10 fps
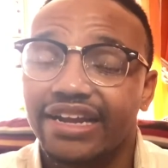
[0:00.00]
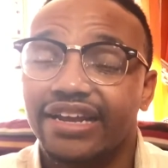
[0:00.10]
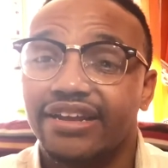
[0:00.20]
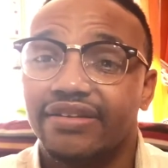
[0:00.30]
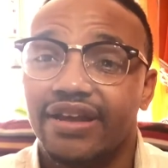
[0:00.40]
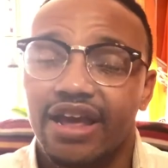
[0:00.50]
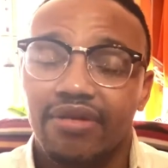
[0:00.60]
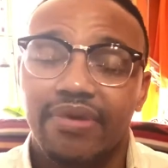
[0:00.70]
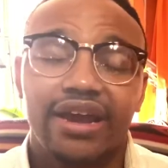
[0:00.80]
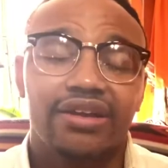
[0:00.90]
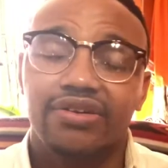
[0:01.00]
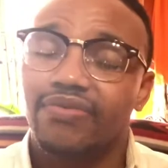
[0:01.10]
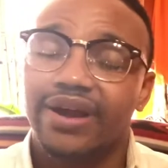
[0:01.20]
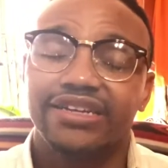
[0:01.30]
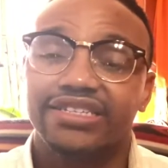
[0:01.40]
and making a
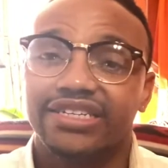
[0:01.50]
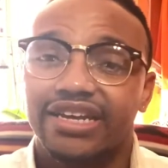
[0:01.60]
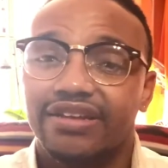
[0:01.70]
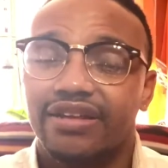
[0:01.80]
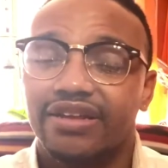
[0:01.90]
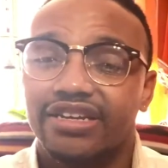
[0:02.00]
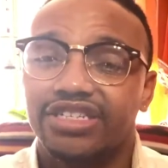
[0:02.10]
great scent. It's